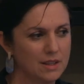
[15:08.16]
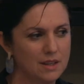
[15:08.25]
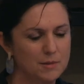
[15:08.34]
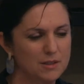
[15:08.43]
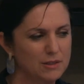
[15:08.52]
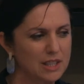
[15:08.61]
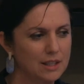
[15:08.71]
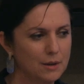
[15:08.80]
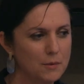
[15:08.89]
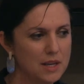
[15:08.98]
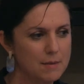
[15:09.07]
I'm not really going
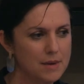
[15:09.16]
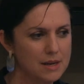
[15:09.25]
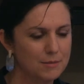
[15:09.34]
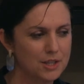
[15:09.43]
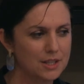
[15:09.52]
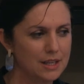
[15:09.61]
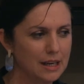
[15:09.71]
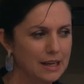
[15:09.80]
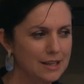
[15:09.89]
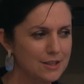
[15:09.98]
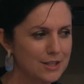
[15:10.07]
to read them out. I'm just going to
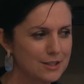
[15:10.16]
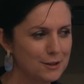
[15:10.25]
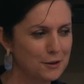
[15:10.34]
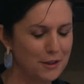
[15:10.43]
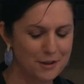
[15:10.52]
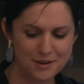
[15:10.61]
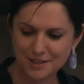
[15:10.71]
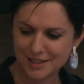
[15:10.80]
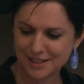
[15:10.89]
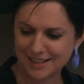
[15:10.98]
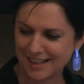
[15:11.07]
let you look at
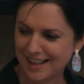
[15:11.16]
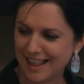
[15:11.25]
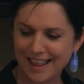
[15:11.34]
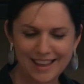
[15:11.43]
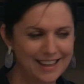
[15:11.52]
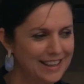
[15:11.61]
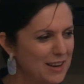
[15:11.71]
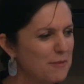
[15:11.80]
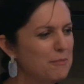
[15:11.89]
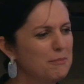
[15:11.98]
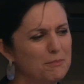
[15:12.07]
those.
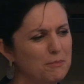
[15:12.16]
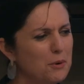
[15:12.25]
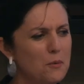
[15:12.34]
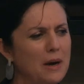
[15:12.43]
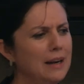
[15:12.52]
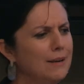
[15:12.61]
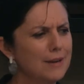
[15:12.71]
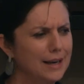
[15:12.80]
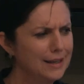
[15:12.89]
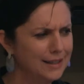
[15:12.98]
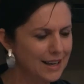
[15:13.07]
Put one in
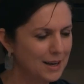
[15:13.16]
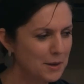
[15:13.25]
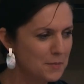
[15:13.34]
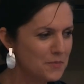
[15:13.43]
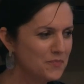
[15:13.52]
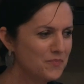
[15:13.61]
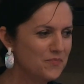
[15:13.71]
red. And